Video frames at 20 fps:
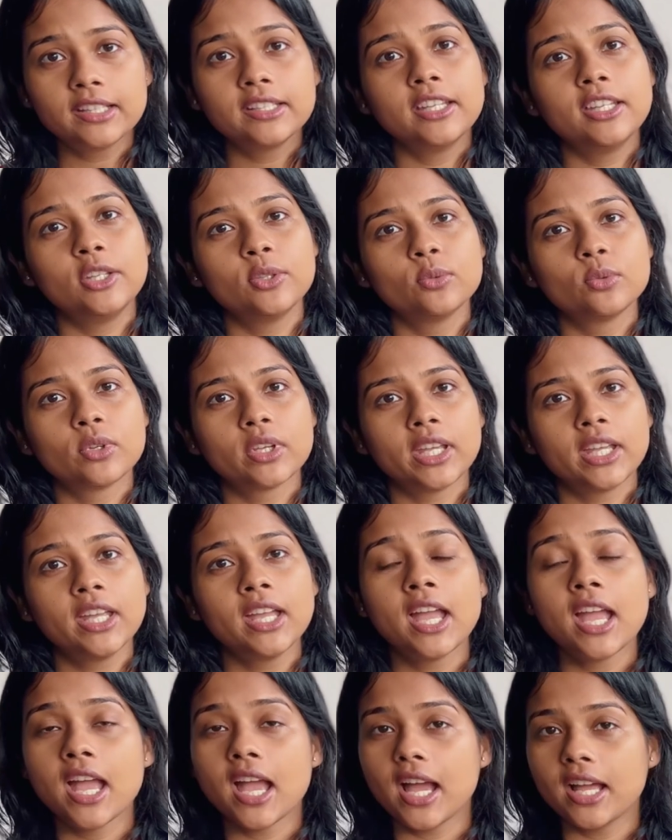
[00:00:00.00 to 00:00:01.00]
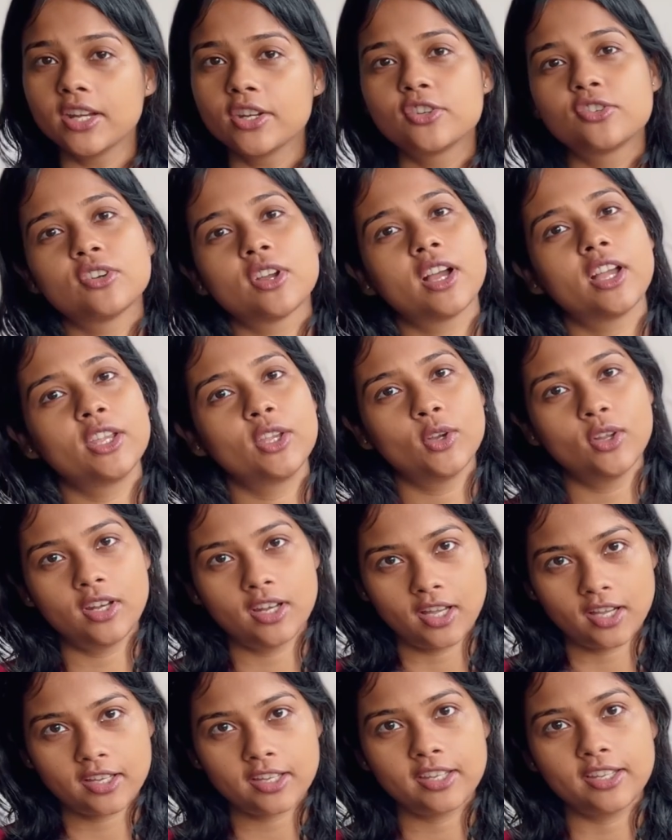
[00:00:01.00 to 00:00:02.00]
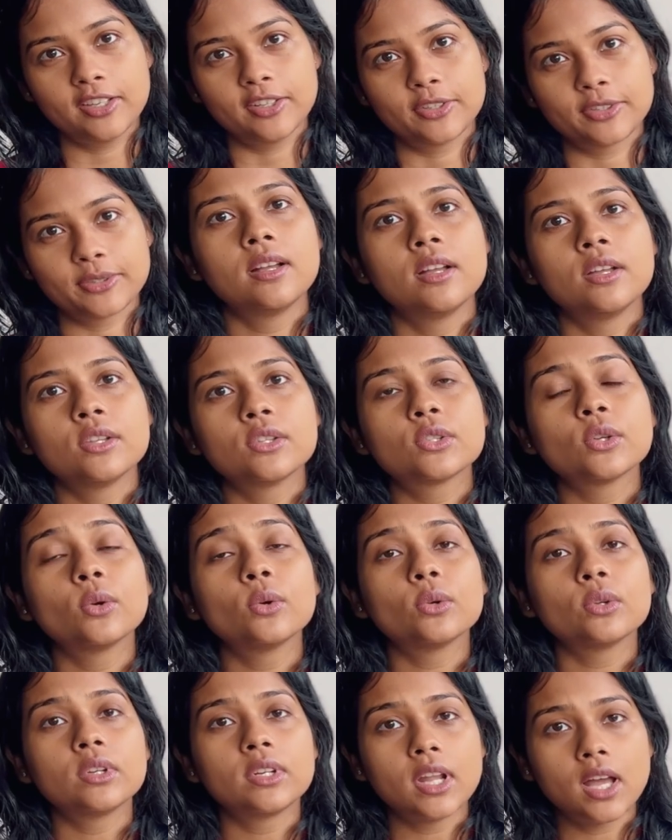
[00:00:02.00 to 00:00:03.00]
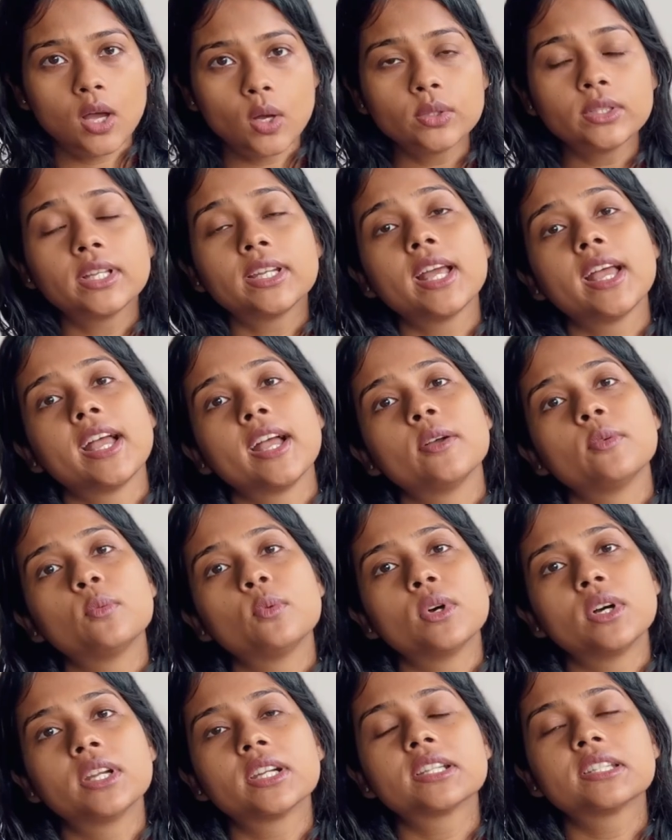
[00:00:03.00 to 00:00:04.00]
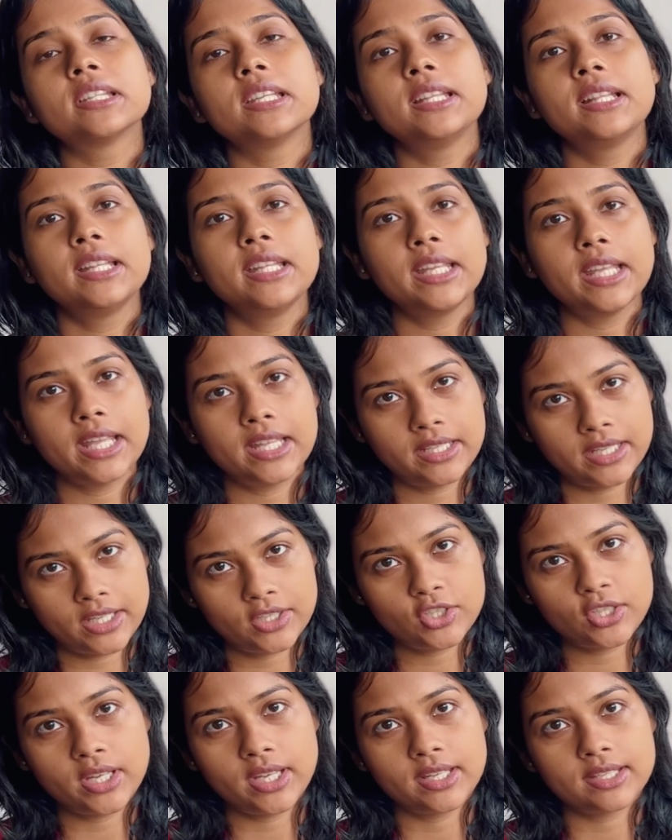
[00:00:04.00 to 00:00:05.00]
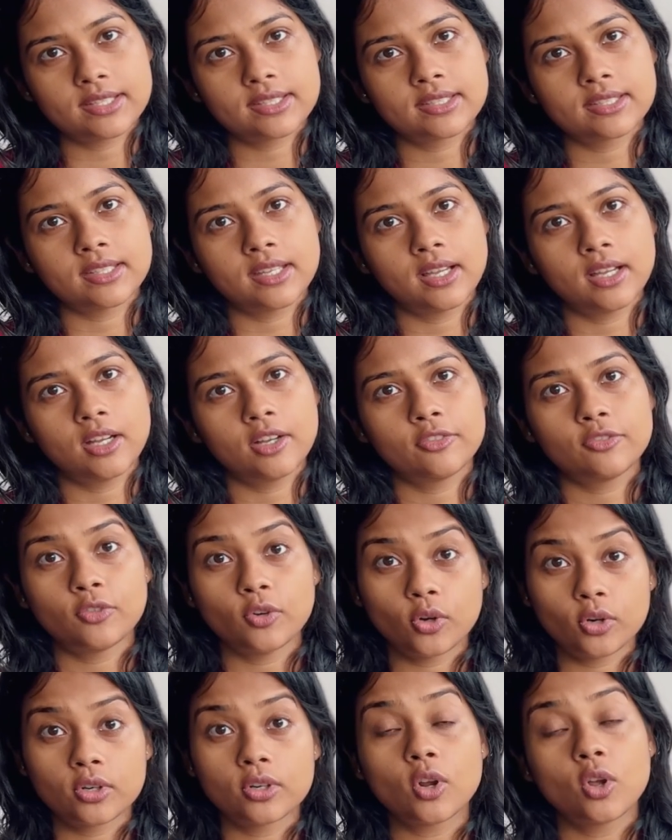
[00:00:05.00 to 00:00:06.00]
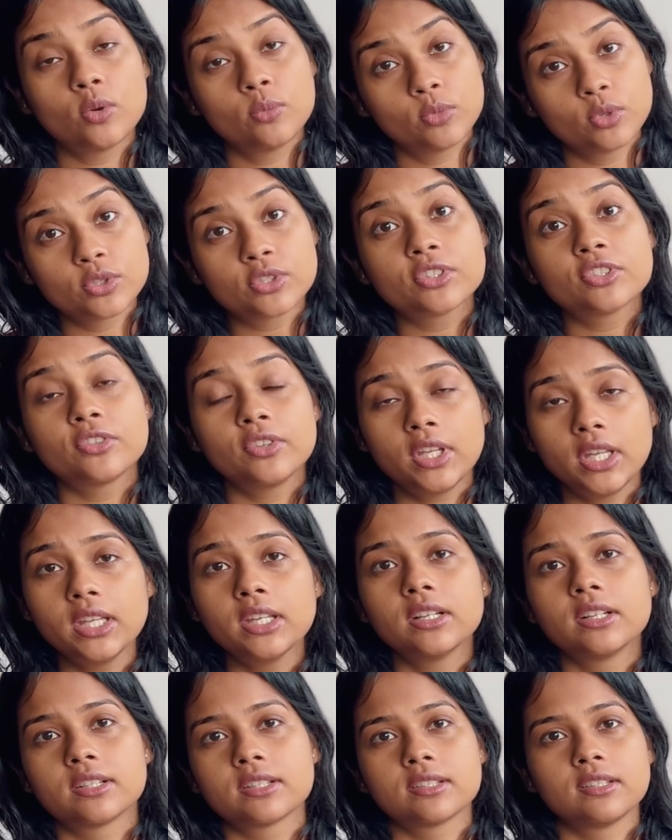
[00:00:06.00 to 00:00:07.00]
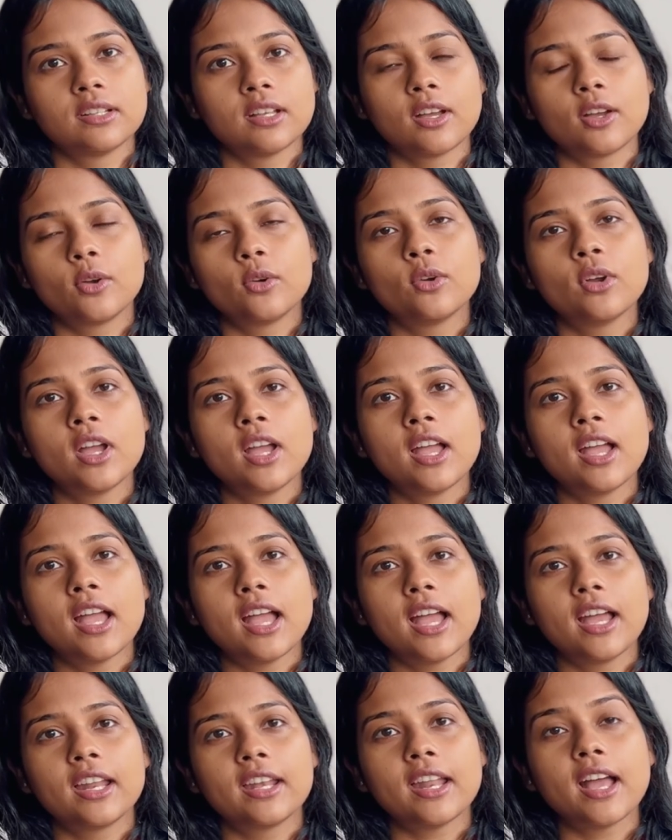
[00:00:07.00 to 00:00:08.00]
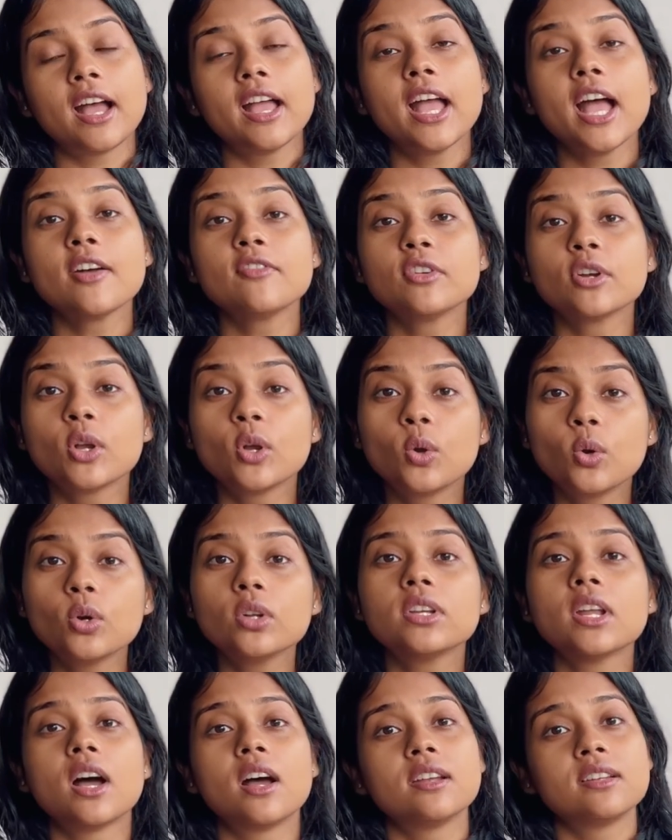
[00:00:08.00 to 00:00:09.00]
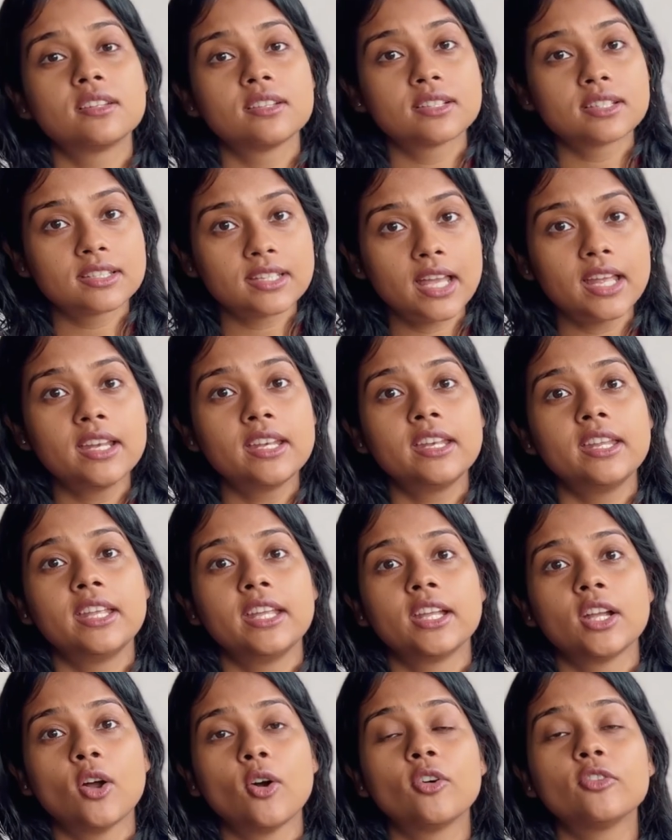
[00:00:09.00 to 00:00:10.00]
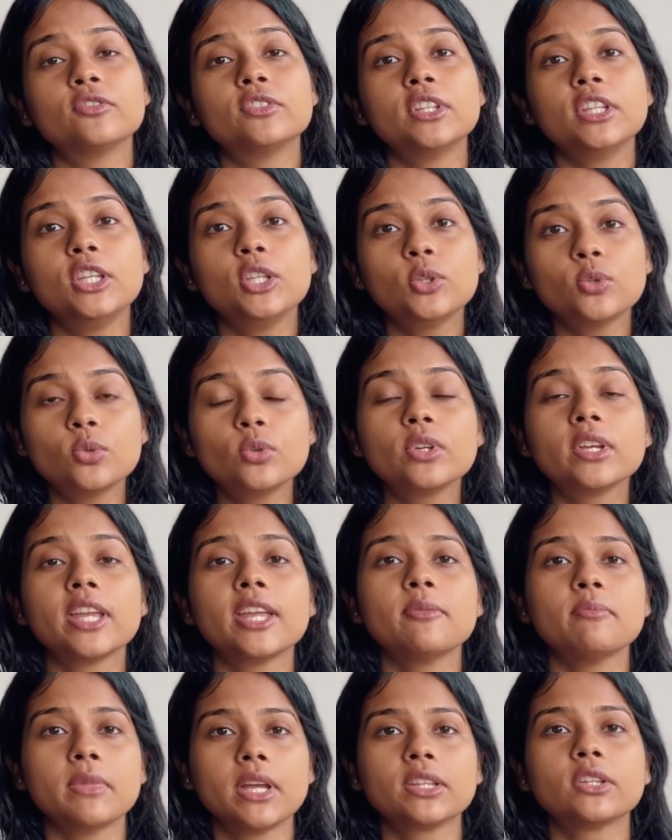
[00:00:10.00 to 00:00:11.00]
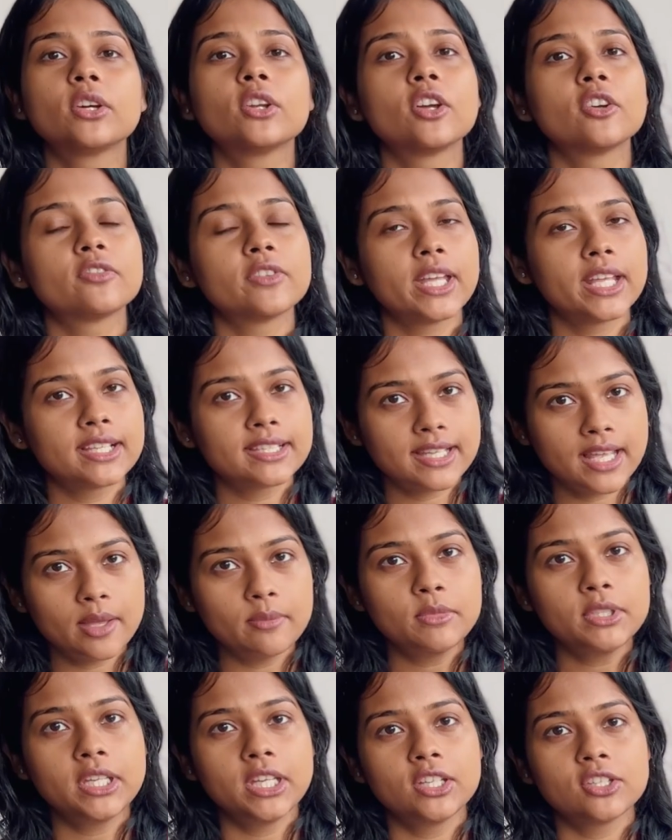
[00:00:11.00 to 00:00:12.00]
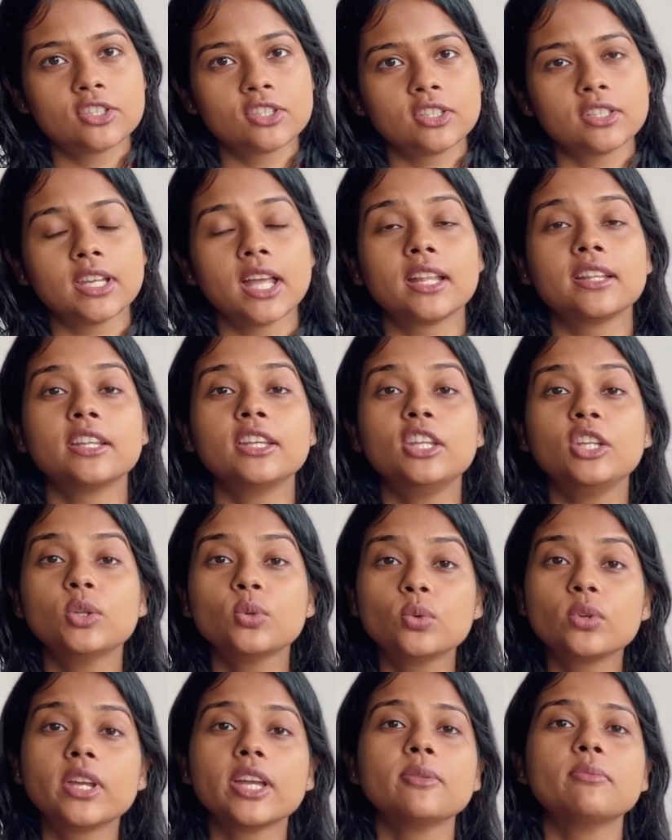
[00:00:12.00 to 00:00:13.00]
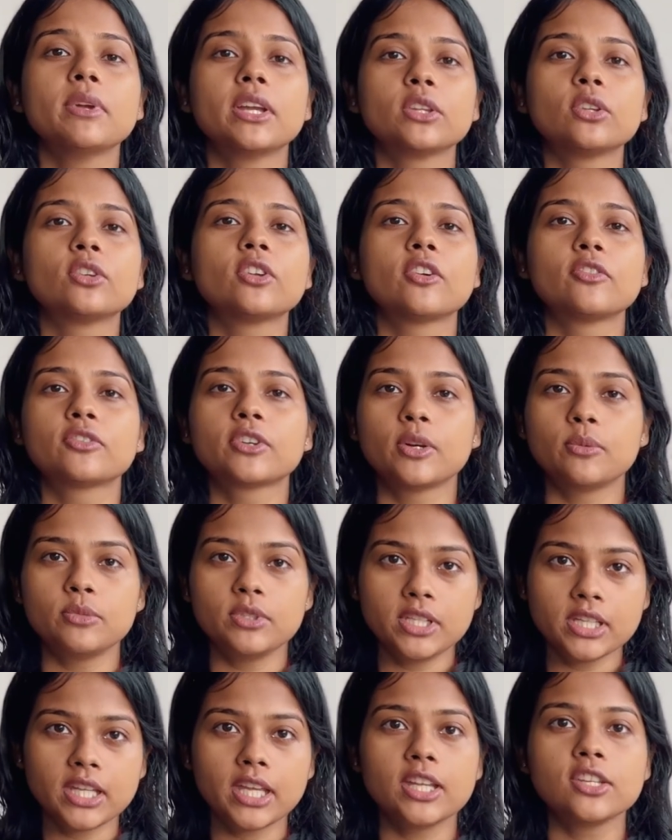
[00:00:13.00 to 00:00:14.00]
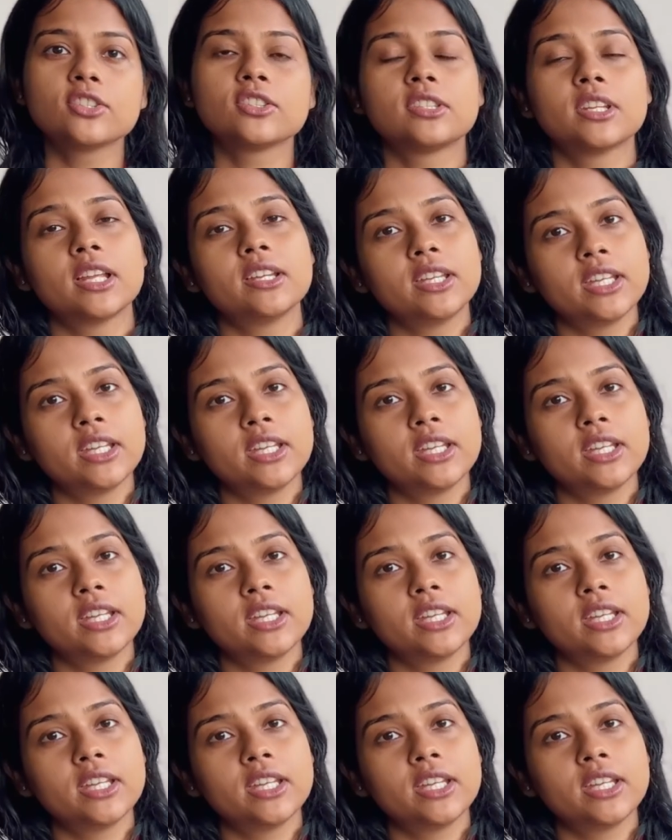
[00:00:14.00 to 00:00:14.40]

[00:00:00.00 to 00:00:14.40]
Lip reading: the UK and try your luck here? So now that I have worked in the NHS for almost 3 years now, and I have a good understanding of the UK method of examination and the UK method of communication and